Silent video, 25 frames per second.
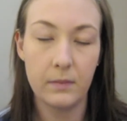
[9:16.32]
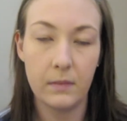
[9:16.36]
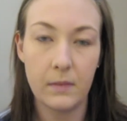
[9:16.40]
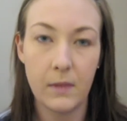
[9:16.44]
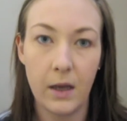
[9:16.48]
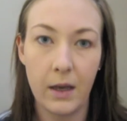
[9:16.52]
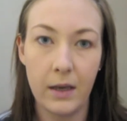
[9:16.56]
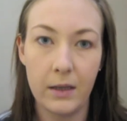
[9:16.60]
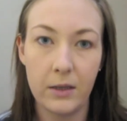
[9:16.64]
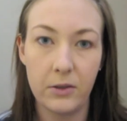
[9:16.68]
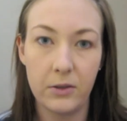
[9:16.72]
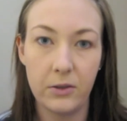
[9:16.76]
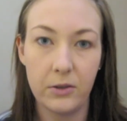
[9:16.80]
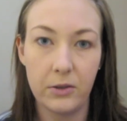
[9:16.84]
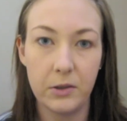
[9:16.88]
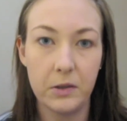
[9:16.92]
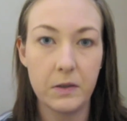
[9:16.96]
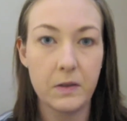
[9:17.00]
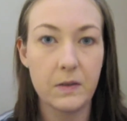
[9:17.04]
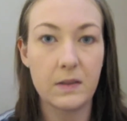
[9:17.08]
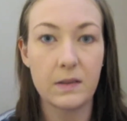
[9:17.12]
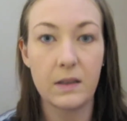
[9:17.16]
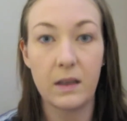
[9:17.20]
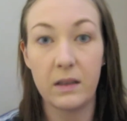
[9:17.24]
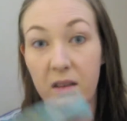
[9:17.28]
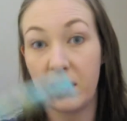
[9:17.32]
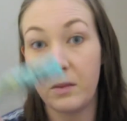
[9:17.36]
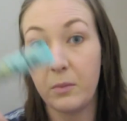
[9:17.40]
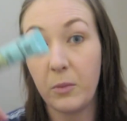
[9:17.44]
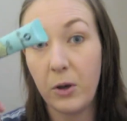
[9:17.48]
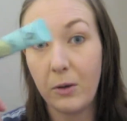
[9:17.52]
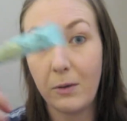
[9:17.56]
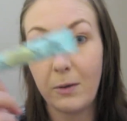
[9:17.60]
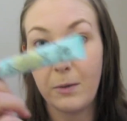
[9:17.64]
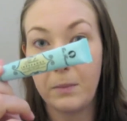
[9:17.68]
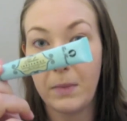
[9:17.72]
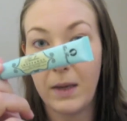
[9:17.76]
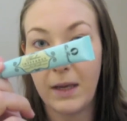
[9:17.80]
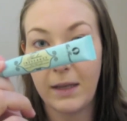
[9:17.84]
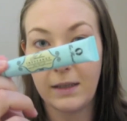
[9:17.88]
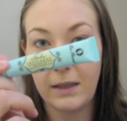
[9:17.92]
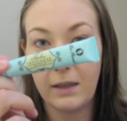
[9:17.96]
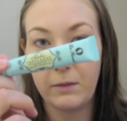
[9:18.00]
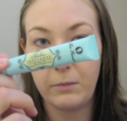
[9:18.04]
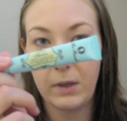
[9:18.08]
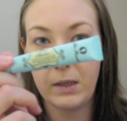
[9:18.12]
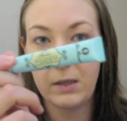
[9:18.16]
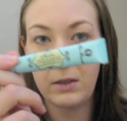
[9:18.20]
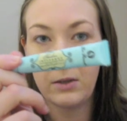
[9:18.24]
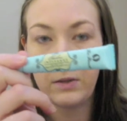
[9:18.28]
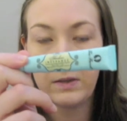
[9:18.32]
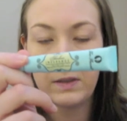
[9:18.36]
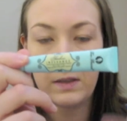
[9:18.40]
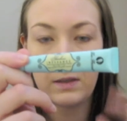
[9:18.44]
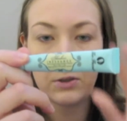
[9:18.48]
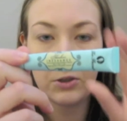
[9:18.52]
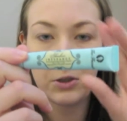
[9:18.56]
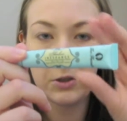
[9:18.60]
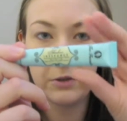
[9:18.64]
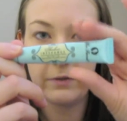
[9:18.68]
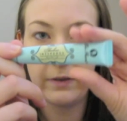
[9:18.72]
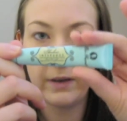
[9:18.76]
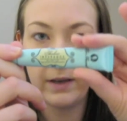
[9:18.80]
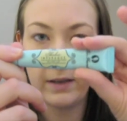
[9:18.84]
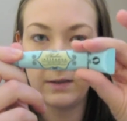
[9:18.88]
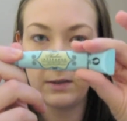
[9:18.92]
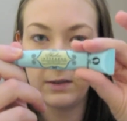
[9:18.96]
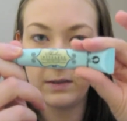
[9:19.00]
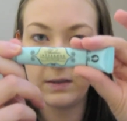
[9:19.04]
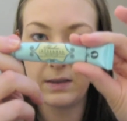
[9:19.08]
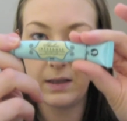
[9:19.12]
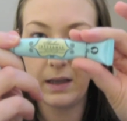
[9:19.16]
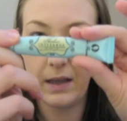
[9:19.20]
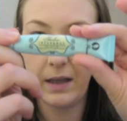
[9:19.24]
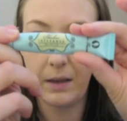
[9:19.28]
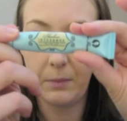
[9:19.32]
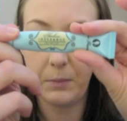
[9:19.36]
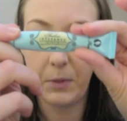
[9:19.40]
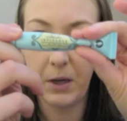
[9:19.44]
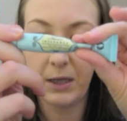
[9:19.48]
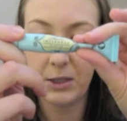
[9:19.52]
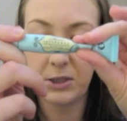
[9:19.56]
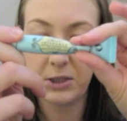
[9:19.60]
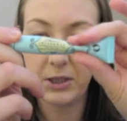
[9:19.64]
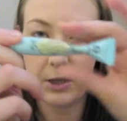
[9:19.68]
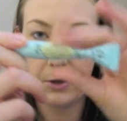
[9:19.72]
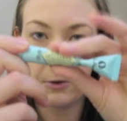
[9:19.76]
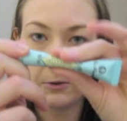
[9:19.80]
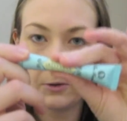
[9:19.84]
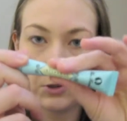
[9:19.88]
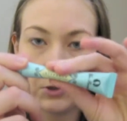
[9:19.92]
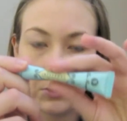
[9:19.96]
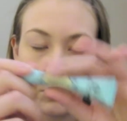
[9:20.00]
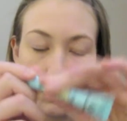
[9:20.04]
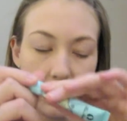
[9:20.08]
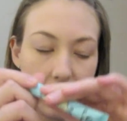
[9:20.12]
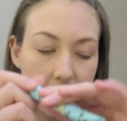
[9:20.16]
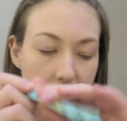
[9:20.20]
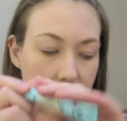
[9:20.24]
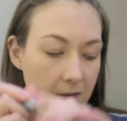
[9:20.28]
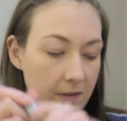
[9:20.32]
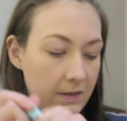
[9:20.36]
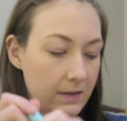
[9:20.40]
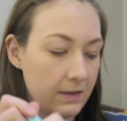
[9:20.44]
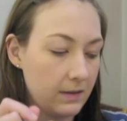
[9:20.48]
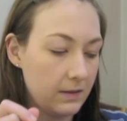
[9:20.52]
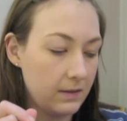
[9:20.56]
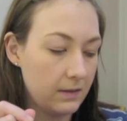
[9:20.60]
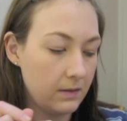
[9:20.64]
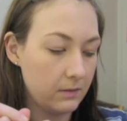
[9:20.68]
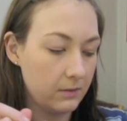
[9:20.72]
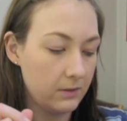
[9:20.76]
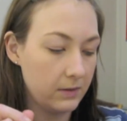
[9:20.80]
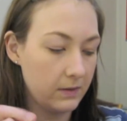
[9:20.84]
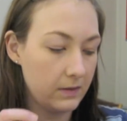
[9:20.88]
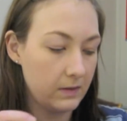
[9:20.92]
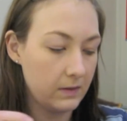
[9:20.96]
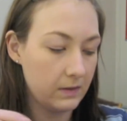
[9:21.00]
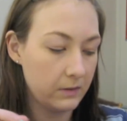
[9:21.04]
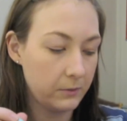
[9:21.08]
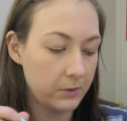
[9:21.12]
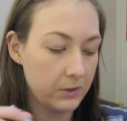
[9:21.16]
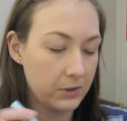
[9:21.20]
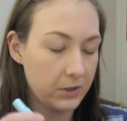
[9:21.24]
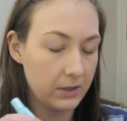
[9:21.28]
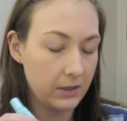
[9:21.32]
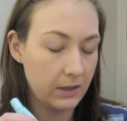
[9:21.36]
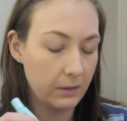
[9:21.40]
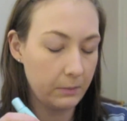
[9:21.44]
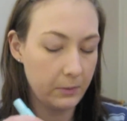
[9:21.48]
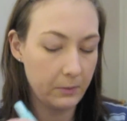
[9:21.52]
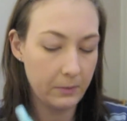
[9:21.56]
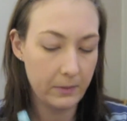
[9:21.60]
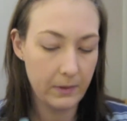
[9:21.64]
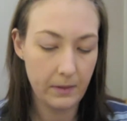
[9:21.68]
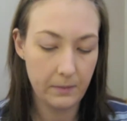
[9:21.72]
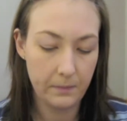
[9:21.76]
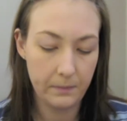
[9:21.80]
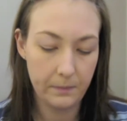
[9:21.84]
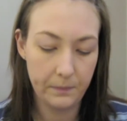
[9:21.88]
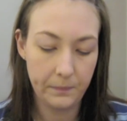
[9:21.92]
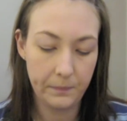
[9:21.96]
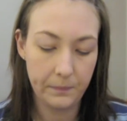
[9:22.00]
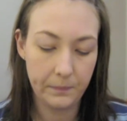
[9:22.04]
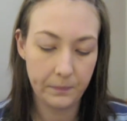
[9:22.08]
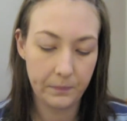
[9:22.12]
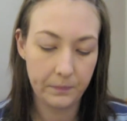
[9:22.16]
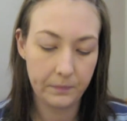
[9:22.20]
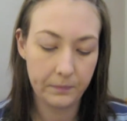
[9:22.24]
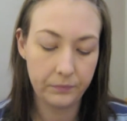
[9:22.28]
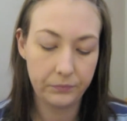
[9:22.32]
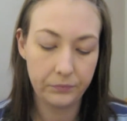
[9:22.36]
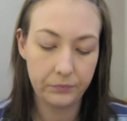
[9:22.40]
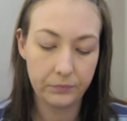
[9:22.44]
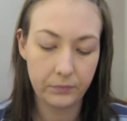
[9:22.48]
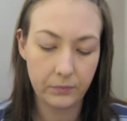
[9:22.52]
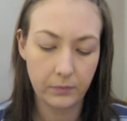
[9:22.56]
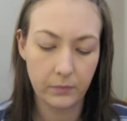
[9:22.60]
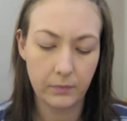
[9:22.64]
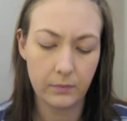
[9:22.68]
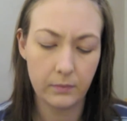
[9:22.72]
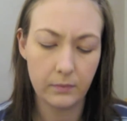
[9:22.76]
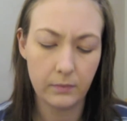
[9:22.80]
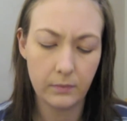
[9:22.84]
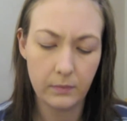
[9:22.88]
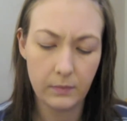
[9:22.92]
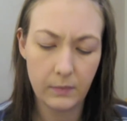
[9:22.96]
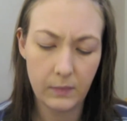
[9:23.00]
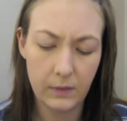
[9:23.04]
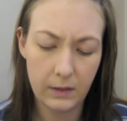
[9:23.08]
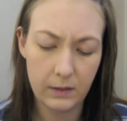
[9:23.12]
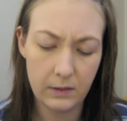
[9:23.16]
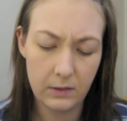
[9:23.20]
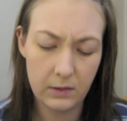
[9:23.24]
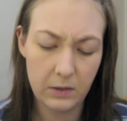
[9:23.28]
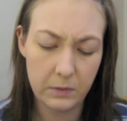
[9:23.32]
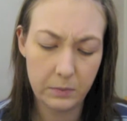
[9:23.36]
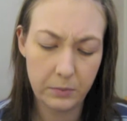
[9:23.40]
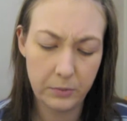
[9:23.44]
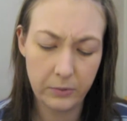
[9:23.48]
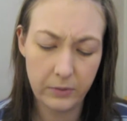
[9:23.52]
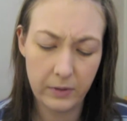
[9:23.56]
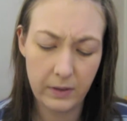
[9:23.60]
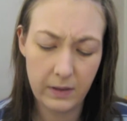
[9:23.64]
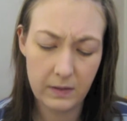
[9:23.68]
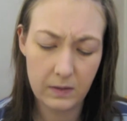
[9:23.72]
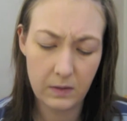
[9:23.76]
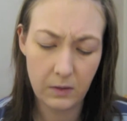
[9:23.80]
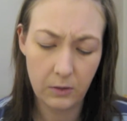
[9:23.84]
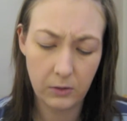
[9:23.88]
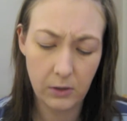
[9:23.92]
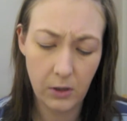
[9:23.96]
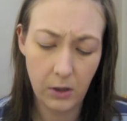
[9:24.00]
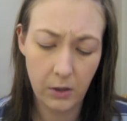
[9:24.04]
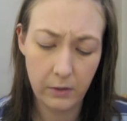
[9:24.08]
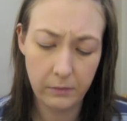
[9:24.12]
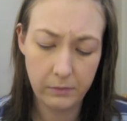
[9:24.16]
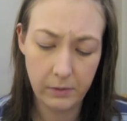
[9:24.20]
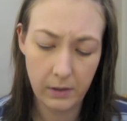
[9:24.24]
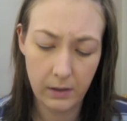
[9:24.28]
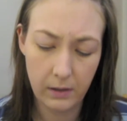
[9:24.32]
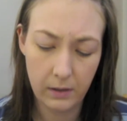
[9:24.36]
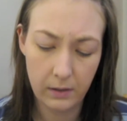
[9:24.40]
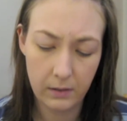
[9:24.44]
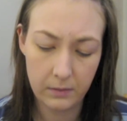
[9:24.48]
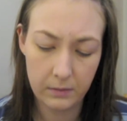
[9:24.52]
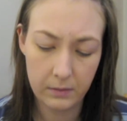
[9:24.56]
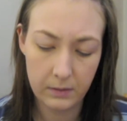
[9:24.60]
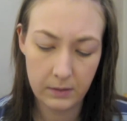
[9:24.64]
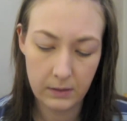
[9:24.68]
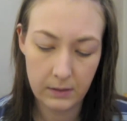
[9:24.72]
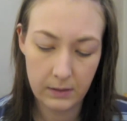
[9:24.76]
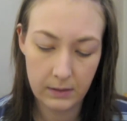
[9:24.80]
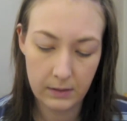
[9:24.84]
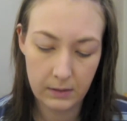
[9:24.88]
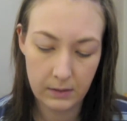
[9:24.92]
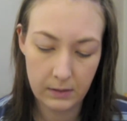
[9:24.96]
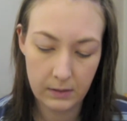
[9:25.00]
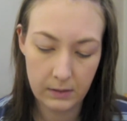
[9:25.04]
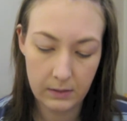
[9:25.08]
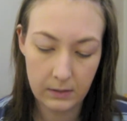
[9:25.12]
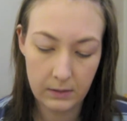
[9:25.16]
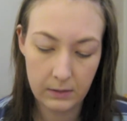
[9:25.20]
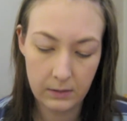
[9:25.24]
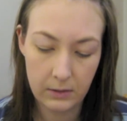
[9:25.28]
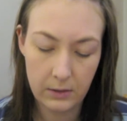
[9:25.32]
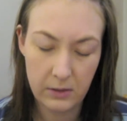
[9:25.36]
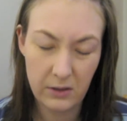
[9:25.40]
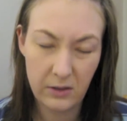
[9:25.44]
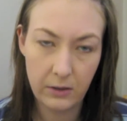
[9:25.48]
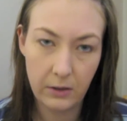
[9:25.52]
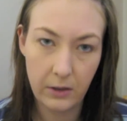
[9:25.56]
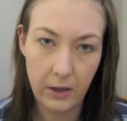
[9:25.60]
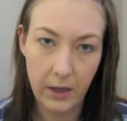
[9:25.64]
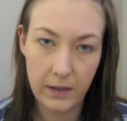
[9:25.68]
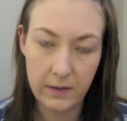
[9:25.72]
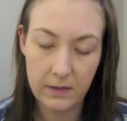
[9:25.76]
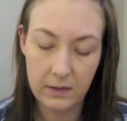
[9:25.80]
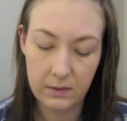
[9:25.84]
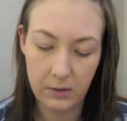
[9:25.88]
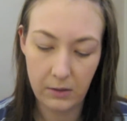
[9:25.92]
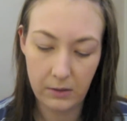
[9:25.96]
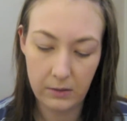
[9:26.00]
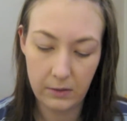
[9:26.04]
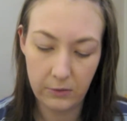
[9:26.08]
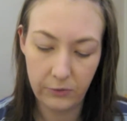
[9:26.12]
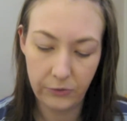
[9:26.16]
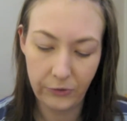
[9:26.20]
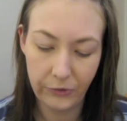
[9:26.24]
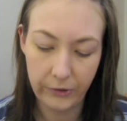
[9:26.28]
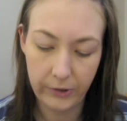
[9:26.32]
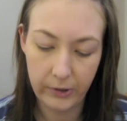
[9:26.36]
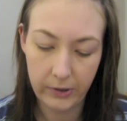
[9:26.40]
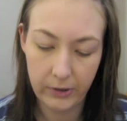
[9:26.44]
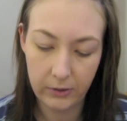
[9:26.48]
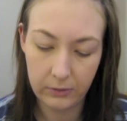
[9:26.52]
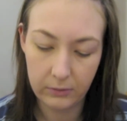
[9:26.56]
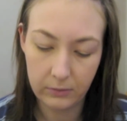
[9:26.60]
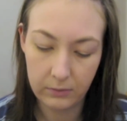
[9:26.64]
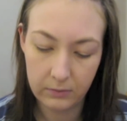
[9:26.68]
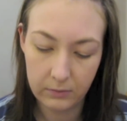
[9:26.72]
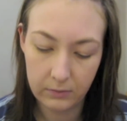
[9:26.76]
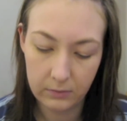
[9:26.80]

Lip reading: I use, at the moment, mainly been using Too Faced Eyeshadow Insurance. Just squish it up a bit. And just put this all over. You guys know the drill.